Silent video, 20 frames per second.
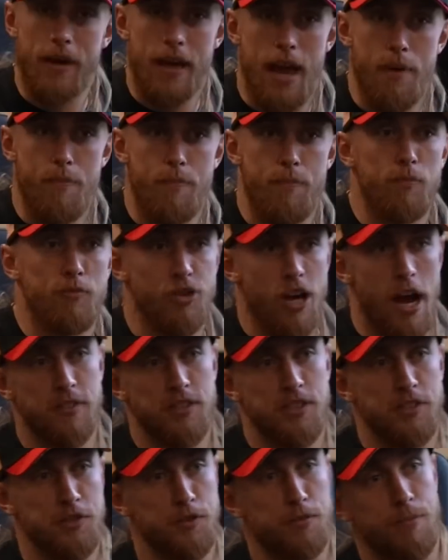hey, Travis,
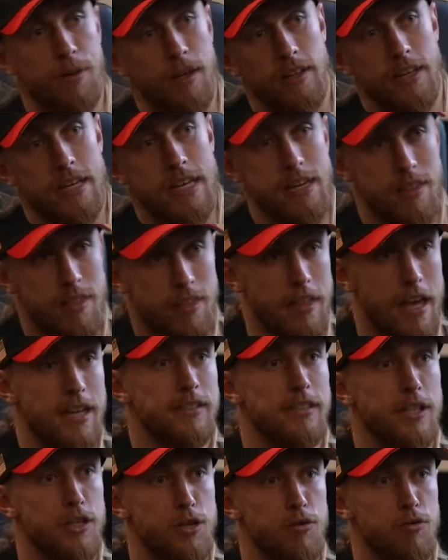this is Billy. He thinks
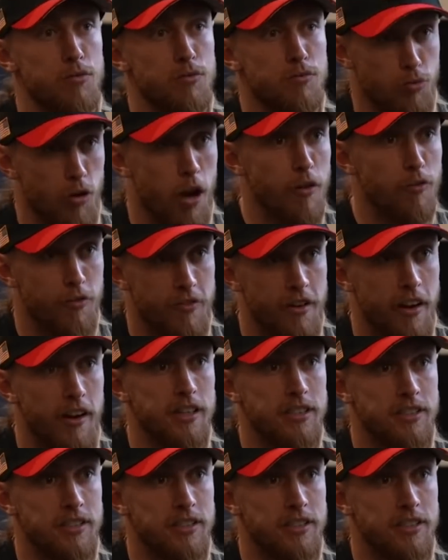that you run very